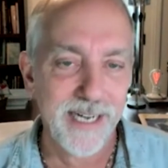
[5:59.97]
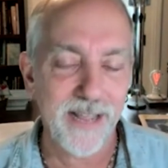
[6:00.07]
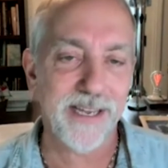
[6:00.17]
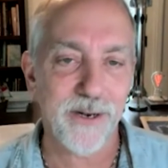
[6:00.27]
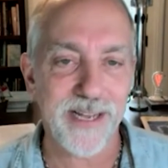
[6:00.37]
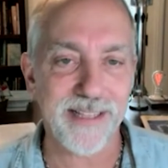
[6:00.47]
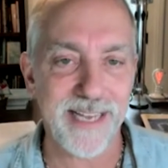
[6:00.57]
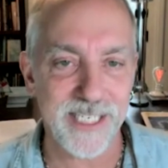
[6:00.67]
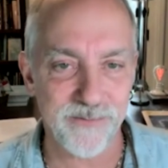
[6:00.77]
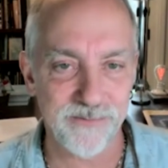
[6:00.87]
and then, you know, that
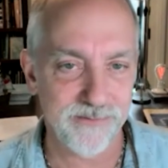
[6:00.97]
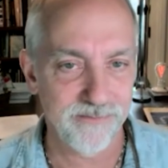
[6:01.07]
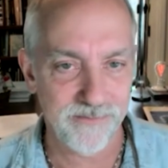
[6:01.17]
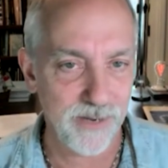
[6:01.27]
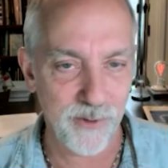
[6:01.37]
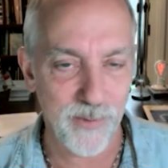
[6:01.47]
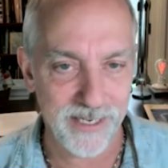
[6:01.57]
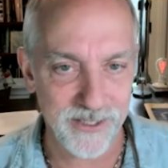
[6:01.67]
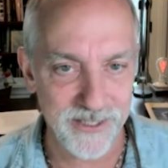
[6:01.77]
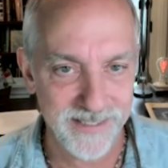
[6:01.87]
lasts a few
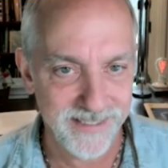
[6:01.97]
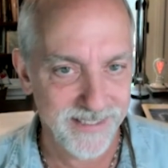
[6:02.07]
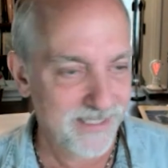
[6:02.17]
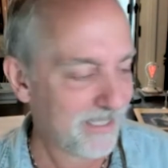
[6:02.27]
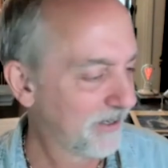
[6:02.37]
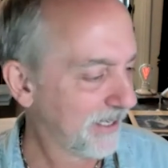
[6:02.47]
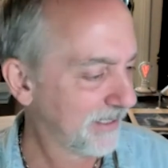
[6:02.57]
minutes. And you're like,